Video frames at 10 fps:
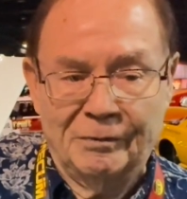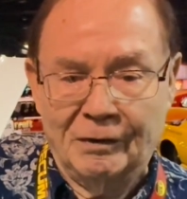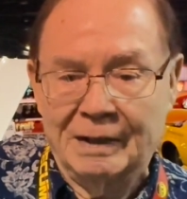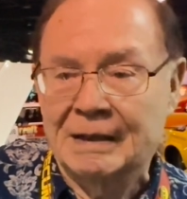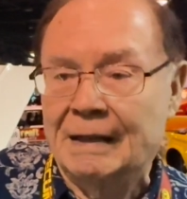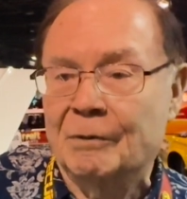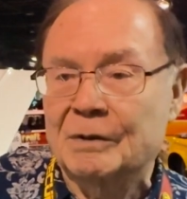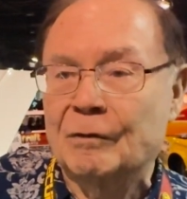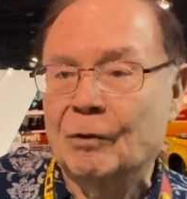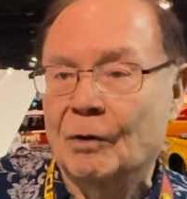friend with
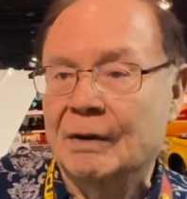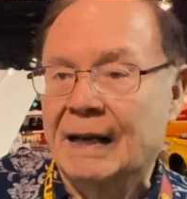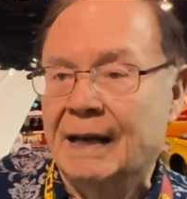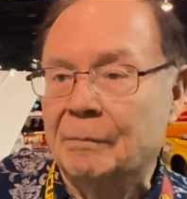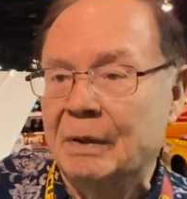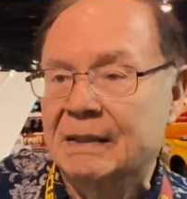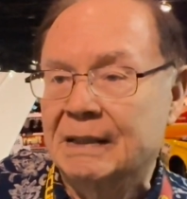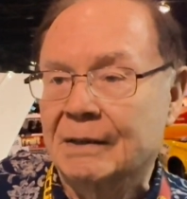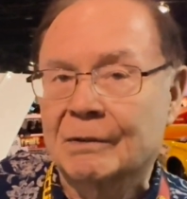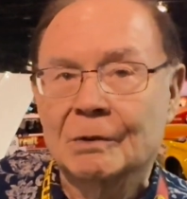the 409 beat the
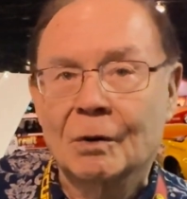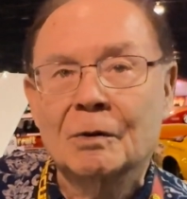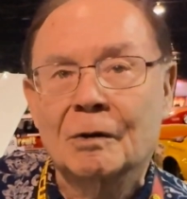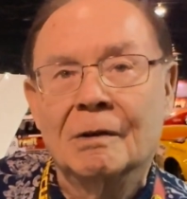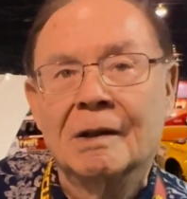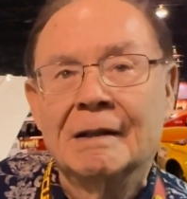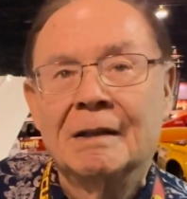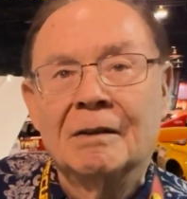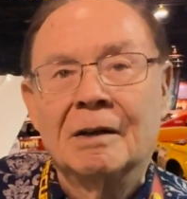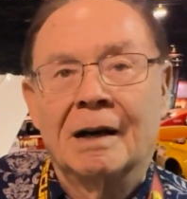other local
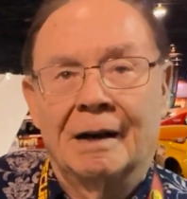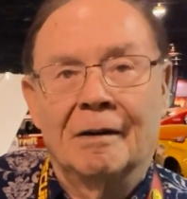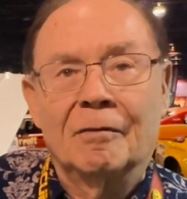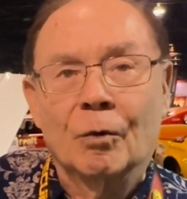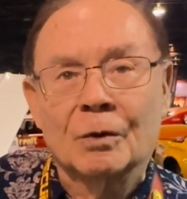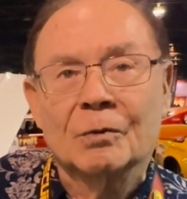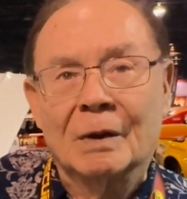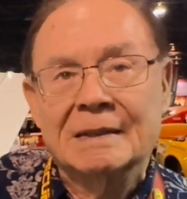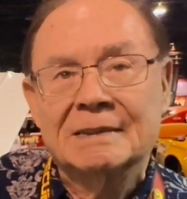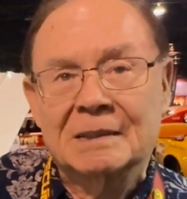
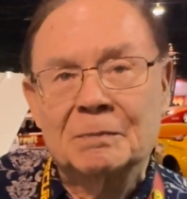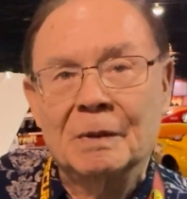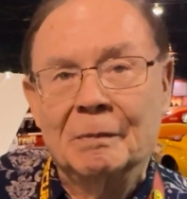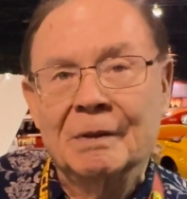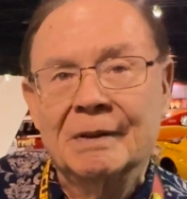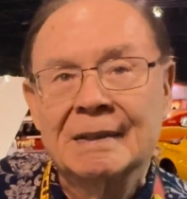426 Plymouth.